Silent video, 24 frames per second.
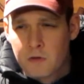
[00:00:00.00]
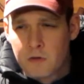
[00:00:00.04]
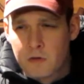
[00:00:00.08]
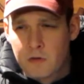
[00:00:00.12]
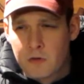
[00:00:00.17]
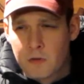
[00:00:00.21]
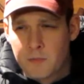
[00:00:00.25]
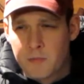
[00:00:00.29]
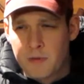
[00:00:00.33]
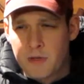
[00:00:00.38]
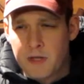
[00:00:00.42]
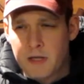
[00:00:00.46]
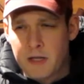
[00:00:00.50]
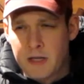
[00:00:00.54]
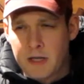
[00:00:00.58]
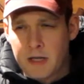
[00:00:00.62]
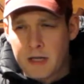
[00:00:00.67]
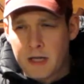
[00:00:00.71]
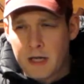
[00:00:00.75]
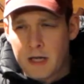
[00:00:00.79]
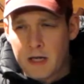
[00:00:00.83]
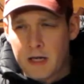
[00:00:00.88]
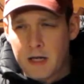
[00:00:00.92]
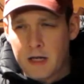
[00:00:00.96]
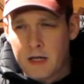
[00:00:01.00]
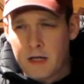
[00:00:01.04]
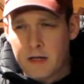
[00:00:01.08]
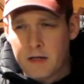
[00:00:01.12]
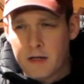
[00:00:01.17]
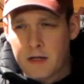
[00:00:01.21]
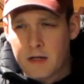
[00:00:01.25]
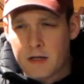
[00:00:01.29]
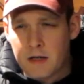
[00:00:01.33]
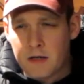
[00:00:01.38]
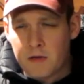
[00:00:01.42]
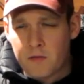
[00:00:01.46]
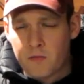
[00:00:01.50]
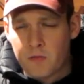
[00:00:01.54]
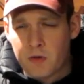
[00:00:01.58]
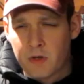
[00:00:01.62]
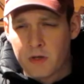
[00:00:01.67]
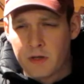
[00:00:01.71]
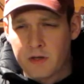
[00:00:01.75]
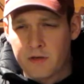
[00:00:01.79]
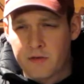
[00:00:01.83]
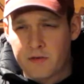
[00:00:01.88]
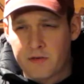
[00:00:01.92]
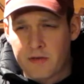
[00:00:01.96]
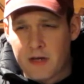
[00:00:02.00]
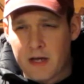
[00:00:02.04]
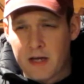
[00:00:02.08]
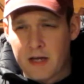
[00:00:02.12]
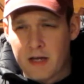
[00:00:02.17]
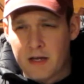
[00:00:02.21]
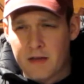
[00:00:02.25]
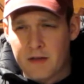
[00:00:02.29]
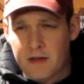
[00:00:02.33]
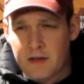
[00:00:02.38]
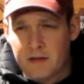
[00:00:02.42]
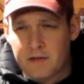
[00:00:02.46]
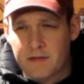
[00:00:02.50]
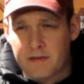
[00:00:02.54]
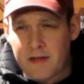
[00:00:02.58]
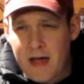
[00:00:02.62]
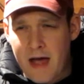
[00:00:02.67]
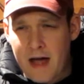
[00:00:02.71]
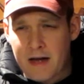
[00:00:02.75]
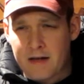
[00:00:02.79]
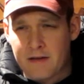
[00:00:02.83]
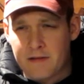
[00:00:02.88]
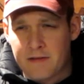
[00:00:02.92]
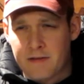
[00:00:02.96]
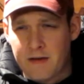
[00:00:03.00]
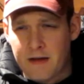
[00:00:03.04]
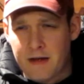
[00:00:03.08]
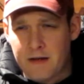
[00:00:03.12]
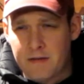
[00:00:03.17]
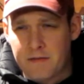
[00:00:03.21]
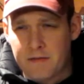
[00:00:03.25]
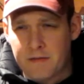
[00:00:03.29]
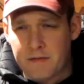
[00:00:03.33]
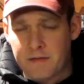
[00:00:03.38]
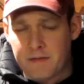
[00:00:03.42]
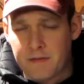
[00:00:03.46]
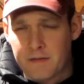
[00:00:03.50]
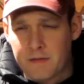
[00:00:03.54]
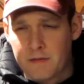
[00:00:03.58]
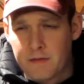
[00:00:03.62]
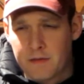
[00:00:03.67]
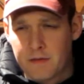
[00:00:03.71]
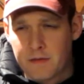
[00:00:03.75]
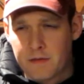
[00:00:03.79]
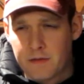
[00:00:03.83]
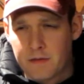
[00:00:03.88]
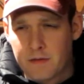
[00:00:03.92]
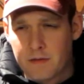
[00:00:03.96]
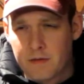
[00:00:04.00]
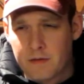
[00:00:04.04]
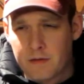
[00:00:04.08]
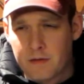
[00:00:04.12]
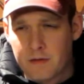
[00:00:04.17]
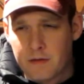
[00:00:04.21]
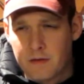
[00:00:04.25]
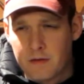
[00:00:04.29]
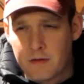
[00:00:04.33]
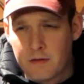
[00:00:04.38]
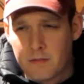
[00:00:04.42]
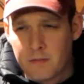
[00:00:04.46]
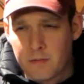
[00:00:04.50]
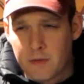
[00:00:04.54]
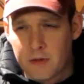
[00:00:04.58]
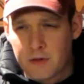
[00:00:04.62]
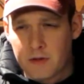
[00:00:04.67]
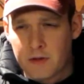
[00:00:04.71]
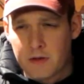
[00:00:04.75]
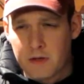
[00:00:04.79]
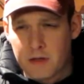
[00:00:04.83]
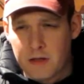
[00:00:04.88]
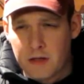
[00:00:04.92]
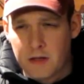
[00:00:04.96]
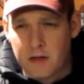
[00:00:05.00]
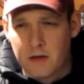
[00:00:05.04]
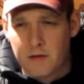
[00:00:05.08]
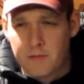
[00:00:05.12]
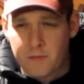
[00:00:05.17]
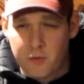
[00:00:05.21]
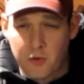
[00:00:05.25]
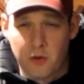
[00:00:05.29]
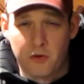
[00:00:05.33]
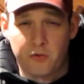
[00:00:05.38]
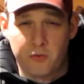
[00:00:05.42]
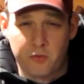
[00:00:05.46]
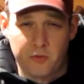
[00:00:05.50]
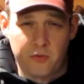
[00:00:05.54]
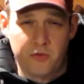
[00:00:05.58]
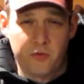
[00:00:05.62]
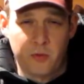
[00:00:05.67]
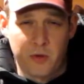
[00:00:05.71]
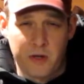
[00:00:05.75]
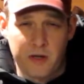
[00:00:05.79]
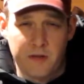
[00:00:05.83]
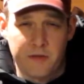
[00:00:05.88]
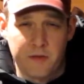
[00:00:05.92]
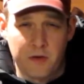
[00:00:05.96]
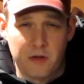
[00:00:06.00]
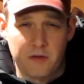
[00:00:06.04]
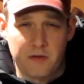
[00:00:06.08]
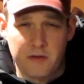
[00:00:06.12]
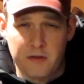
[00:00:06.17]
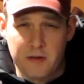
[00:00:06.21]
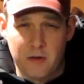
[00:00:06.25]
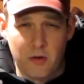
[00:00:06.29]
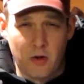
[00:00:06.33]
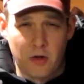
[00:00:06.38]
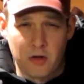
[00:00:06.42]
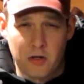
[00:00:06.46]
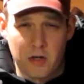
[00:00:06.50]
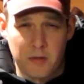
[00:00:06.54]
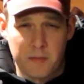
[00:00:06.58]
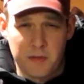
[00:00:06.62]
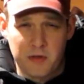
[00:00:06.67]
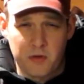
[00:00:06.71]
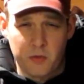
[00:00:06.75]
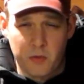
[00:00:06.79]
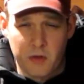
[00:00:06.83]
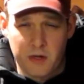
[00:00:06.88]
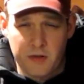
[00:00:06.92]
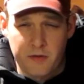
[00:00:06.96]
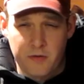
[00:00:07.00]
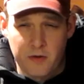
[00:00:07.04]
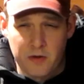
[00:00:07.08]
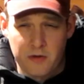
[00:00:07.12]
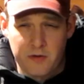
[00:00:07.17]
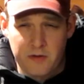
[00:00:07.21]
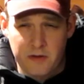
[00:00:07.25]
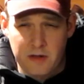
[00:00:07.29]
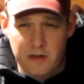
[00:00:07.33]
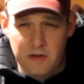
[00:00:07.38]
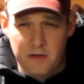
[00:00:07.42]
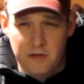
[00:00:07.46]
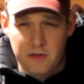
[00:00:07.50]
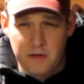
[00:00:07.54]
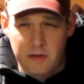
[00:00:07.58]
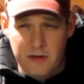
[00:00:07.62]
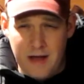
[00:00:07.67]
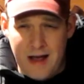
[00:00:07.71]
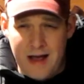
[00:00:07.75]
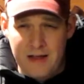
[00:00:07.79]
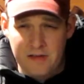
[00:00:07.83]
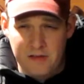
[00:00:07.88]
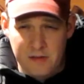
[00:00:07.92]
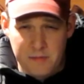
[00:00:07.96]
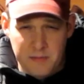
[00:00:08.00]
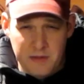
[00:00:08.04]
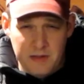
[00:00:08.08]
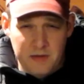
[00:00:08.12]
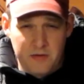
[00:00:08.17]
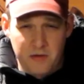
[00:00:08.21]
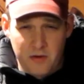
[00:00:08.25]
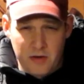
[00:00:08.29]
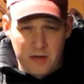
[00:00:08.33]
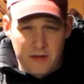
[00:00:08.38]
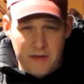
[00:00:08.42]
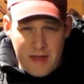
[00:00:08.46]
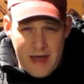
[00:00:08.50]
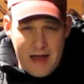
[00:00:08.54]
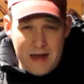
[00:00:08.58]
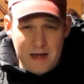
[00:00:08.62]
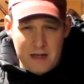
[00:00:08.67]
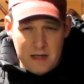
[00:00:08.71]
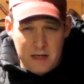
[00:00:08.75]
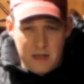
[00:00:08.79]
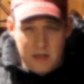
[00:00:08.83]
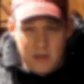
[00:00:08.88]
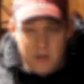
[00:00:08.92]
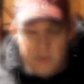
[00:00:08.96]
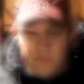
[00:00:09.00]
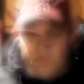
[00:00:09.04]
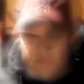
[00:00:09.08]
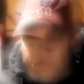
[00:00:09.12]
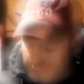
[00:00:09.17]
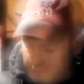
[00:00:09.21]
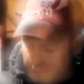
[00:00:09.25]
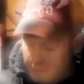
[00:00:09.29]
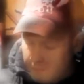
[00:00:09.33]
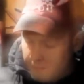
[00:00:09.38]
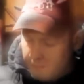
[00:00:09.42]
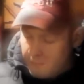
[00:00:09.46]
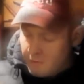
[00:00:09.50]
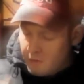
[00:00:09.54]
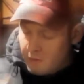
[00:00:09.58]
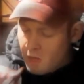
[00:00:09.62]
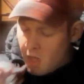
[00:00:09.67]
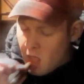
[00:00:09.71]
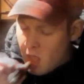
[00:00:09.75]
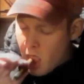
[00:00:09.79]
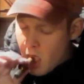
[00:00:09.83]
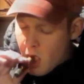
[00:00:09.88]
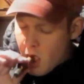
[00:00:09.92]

The Vejique, they didn't really say the exact dates, but the year, of course, was 2013. They're all going to be 2013. It has to be during that year, Cigar of the Year.